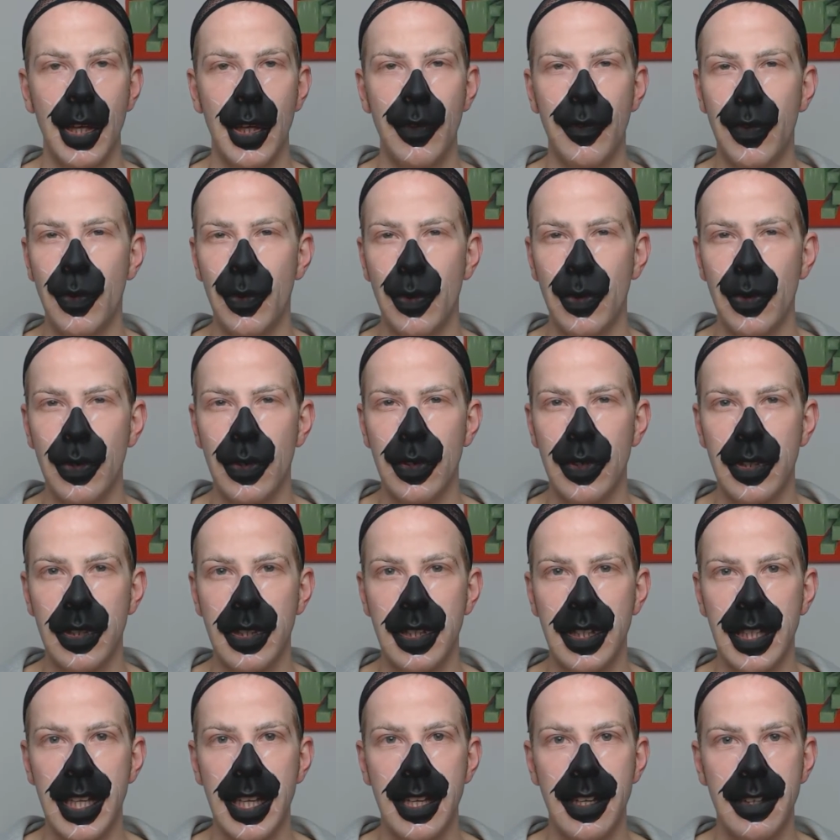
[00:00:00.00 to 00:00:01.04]
If you
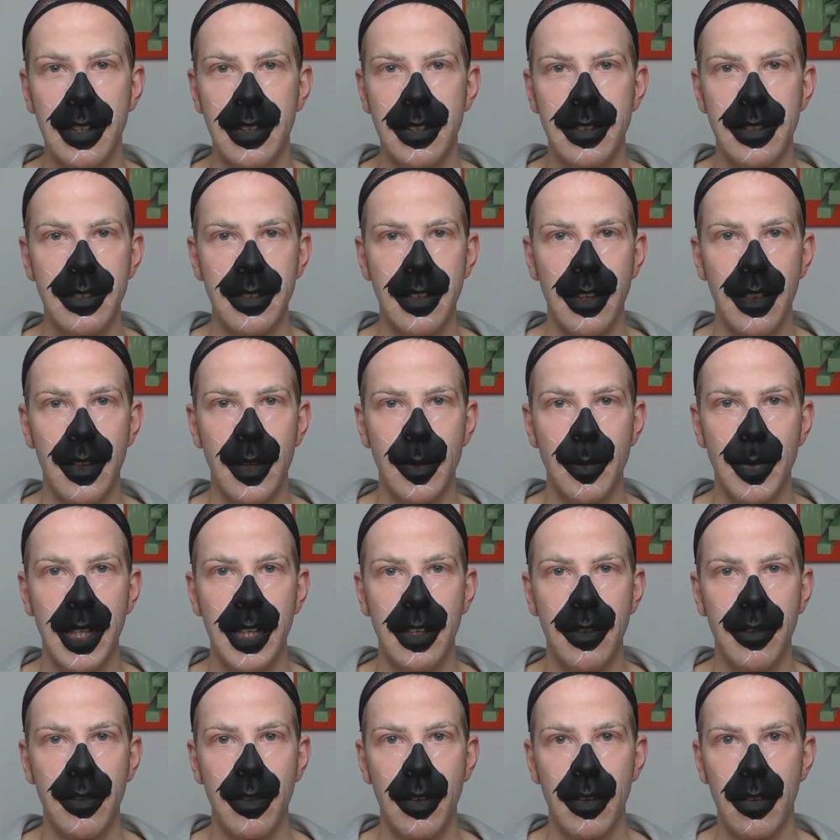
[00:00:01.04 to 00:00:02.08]
needed the
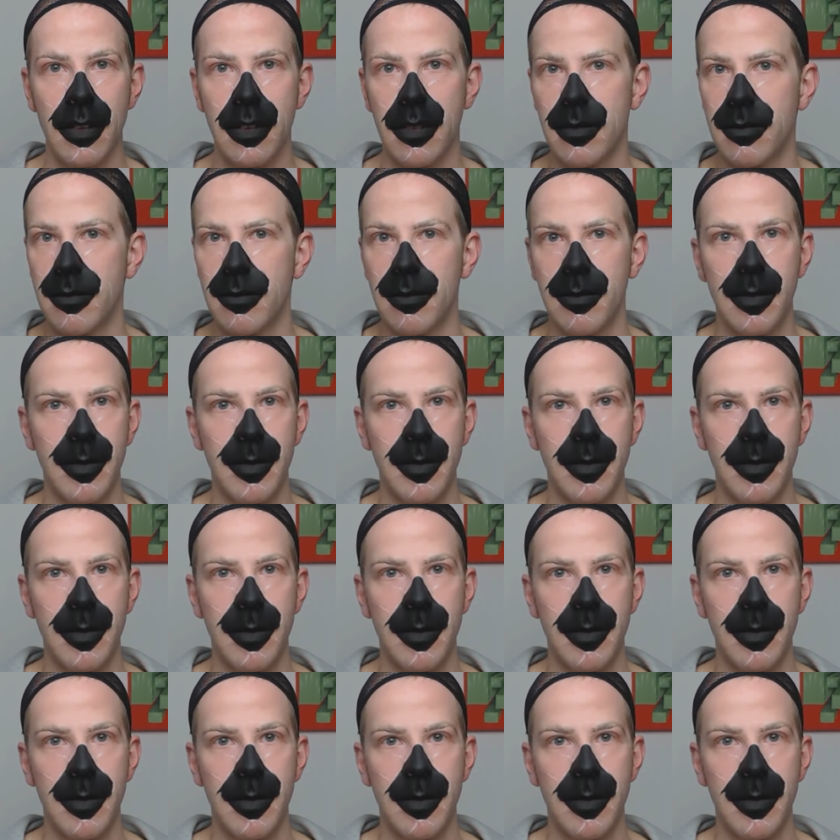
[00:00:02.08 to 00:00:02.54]
beak for